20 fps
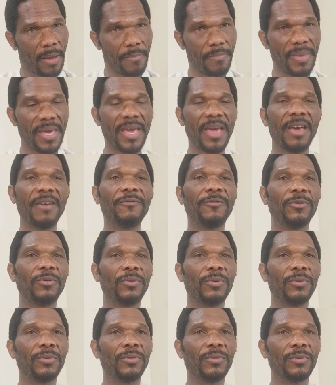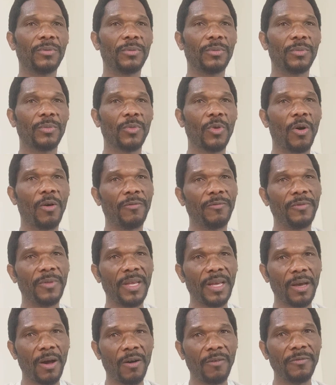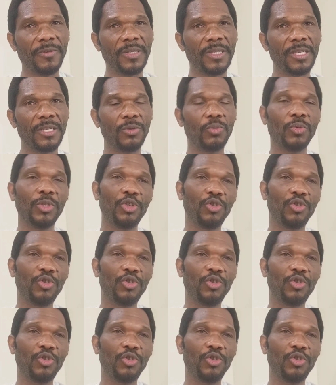Be careful of the offices